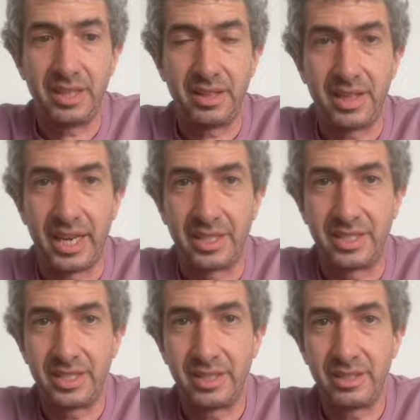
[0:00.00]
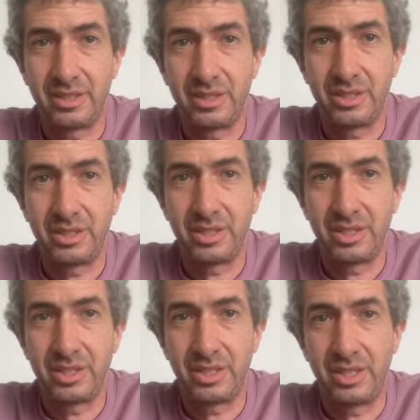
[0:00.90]
that
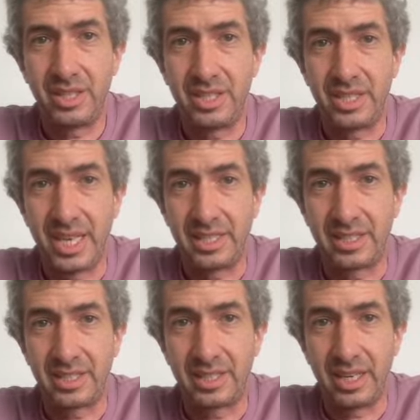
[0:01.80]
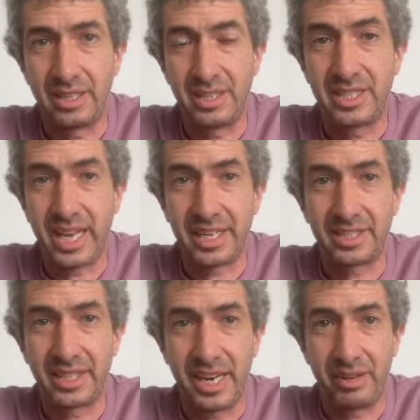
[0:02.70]
these tags
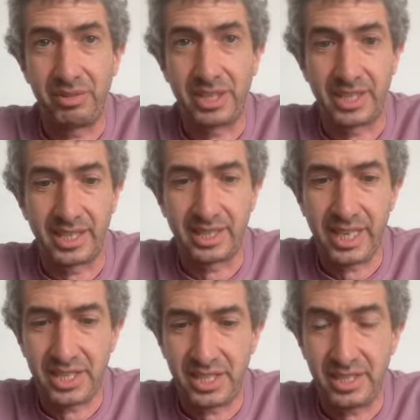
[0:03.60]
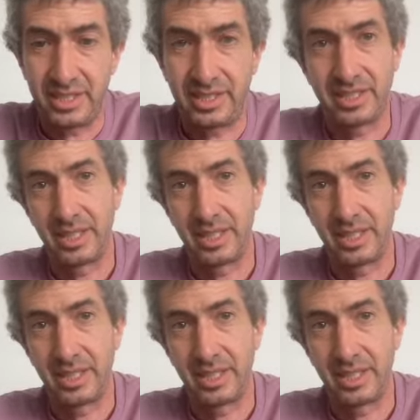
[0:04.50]
can have things like slashes.